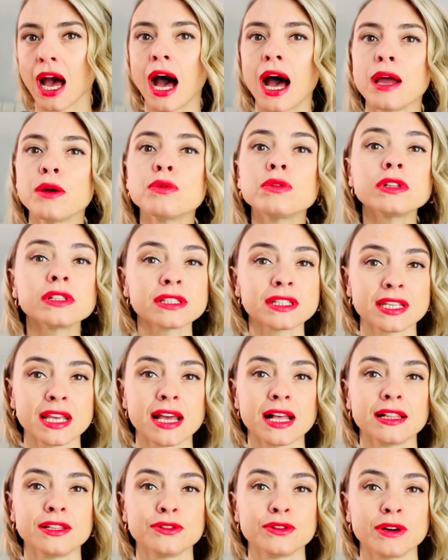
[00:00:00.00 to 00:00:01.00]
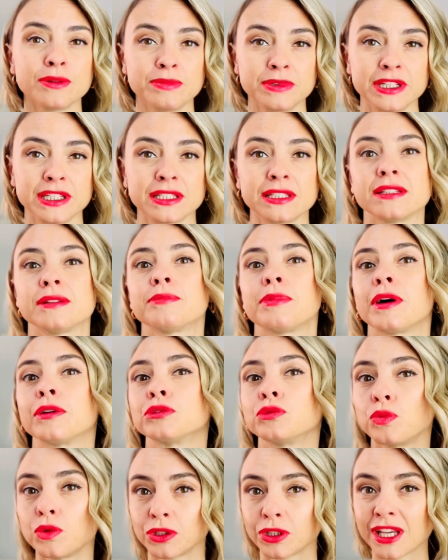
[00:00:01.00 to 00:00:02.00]
I will tell you a bit about
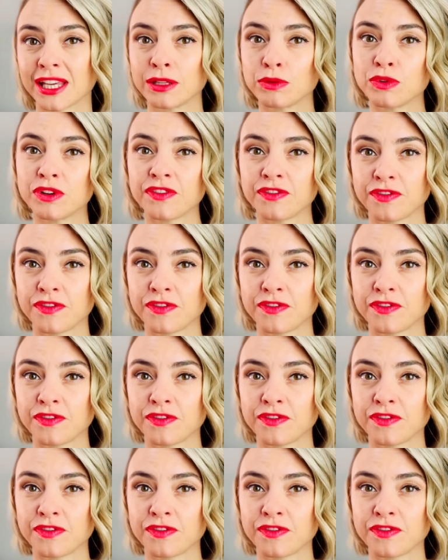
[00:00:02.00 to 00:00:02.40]
what can we